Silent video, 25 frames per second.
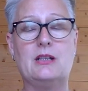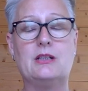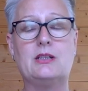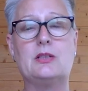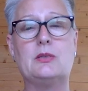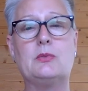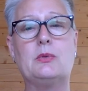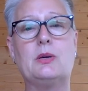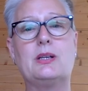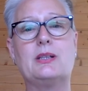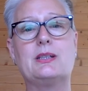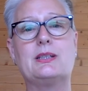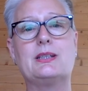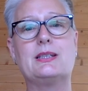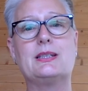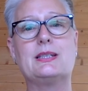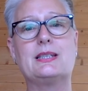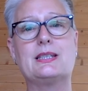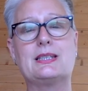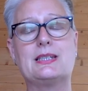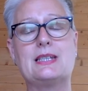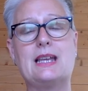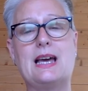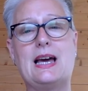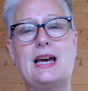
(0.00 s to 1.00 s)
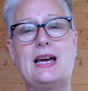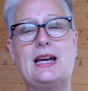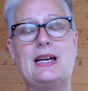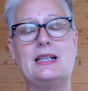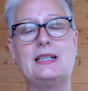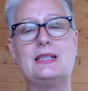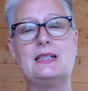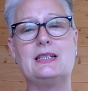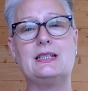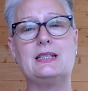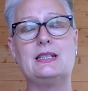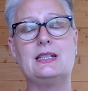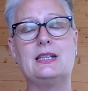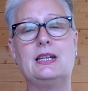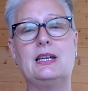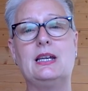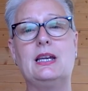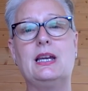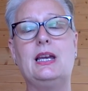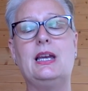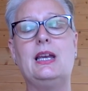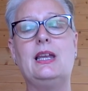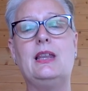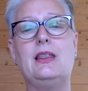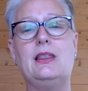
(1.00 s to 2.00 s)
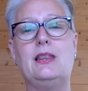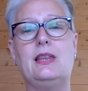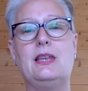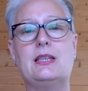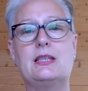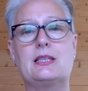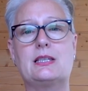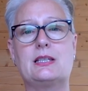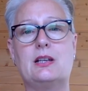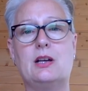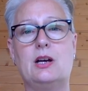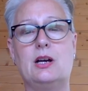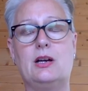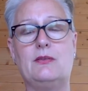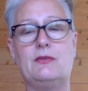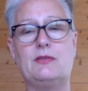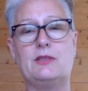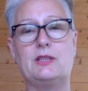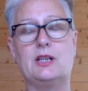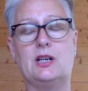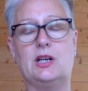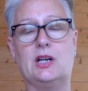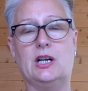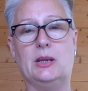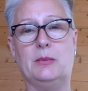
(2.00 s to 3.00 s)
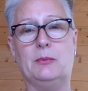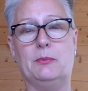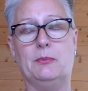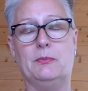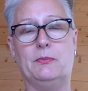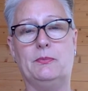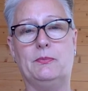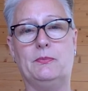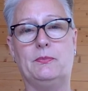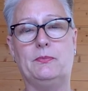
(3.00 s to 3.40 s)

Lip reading: to understand in this lifetime.